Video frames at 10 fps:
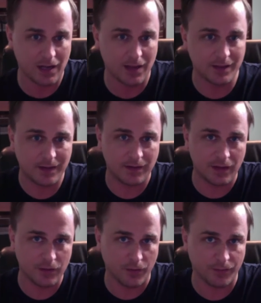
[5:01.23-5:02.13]
This
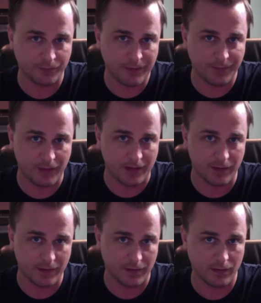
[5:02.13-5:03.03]
is your
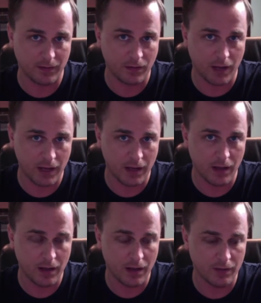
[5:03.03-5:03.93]
reflexes, okay?
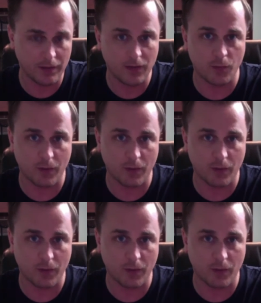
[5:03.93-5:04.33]
This is what